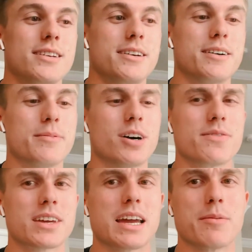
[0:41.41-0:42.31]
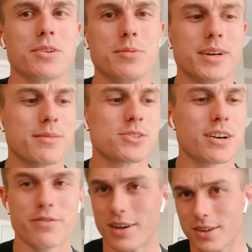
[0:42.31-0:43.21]
off the camera a little bit, I'm
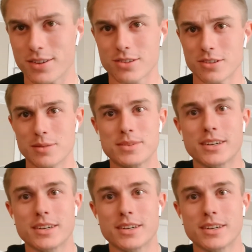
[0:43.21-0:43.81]
trying to follow the script,